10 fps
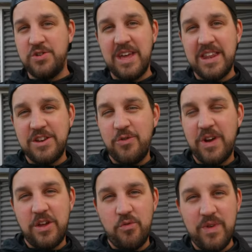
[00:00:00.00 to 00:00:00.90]
to get into
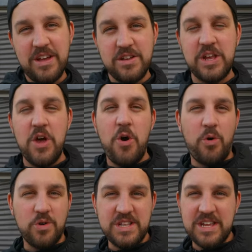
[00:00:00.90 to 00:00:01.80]
creating reels
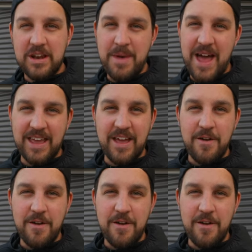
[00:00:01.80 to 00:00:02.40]
or cinematic